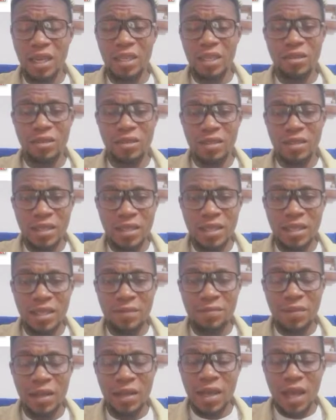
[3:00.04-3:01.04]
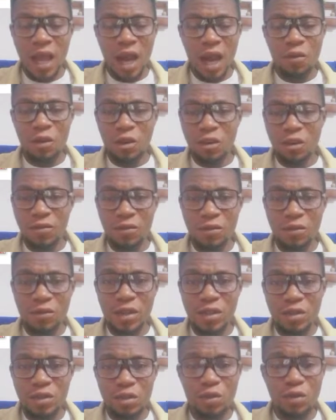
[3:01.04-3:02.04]
your system. And one of the
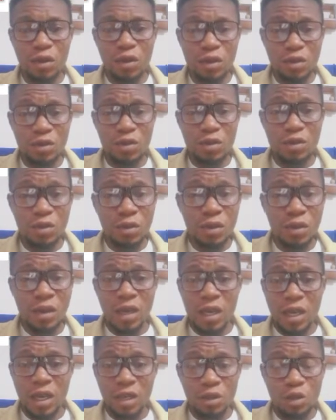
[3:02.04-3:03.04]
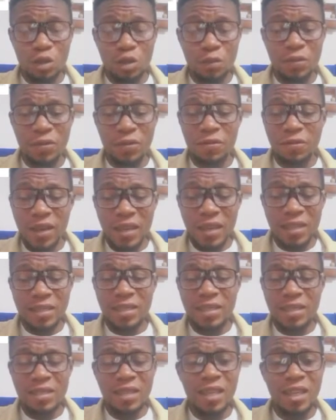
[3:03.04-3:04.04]
way to to prevent
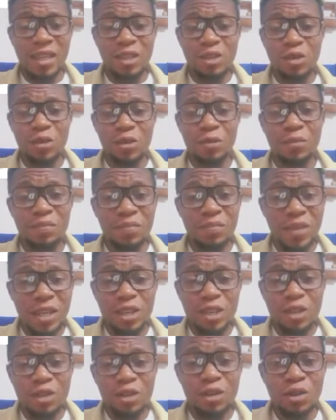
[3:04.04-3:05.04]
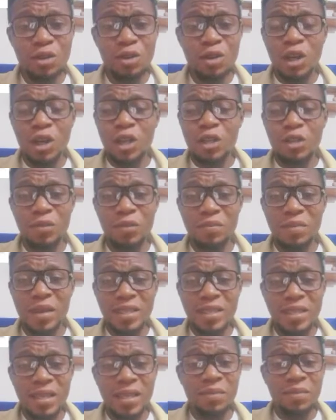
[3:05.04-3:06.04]
it is to make sure you
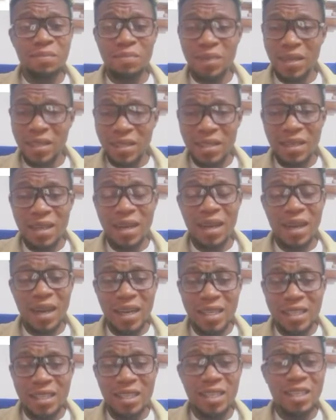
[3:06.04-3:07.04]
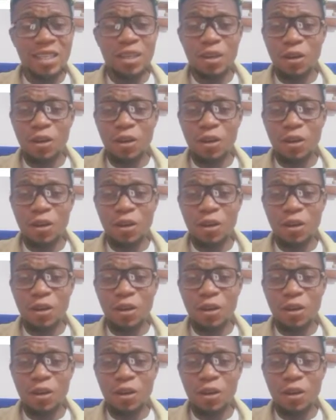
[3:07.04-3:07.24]
maintain personal hygiene,